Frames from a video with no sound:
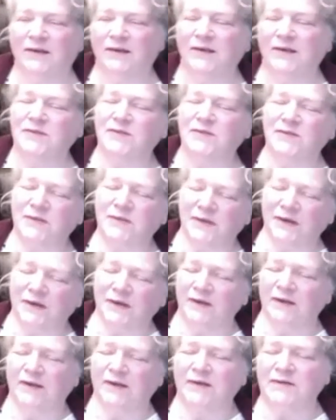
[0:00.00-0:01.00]
And
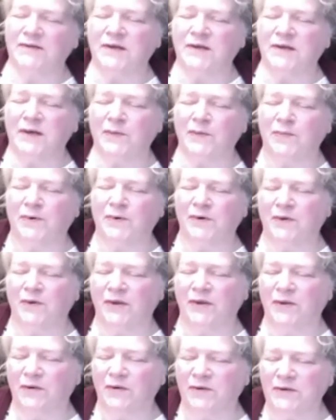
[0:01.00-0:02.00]
his helper,
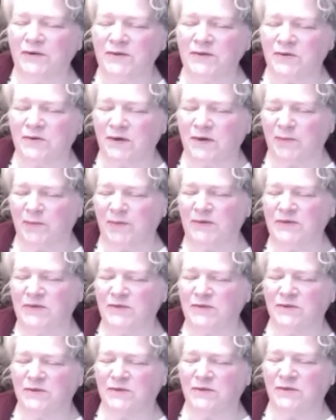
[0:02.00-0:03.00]
whether it is
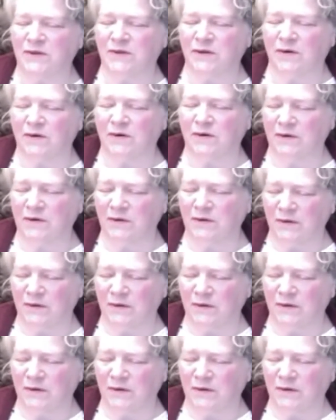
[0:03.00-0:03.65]
Krampus or